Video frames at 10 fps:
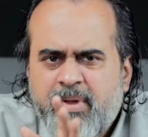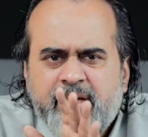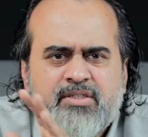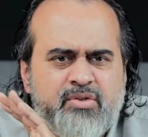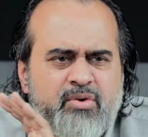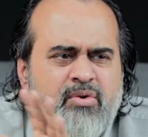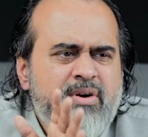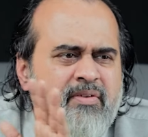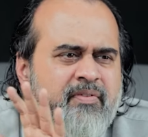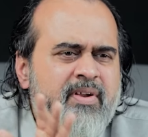Makes
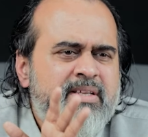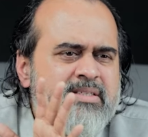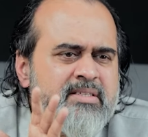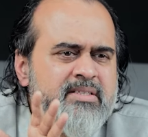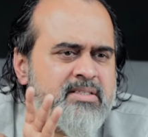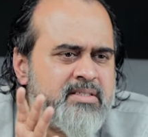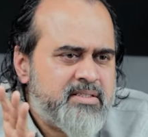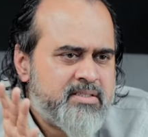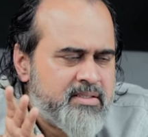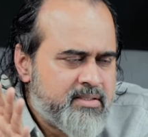no
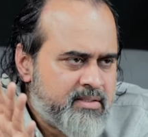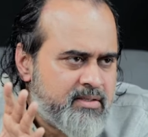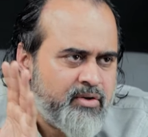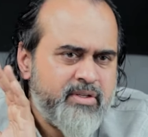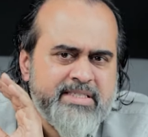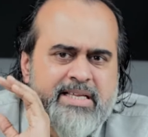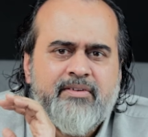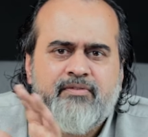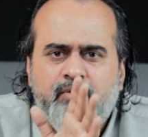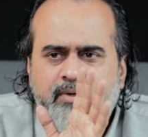difference to the
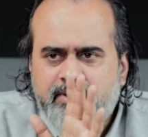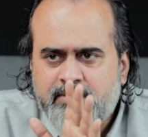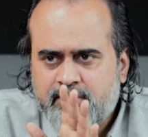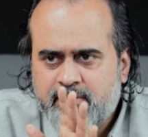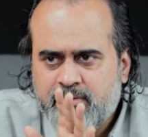self-knower.